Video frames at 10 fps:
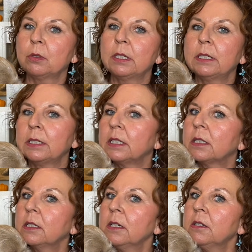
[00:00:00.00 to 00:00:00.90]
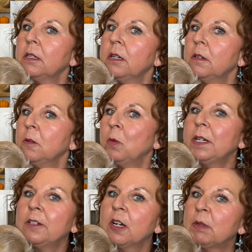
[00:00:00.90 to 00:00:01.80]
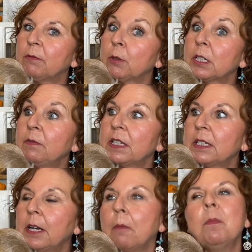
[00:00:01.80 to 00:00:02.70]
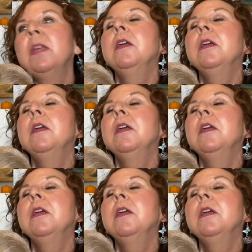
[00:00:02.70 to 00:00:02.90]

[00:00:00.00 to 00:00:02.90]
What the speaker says: and it's got a long way to go before it's fixed up.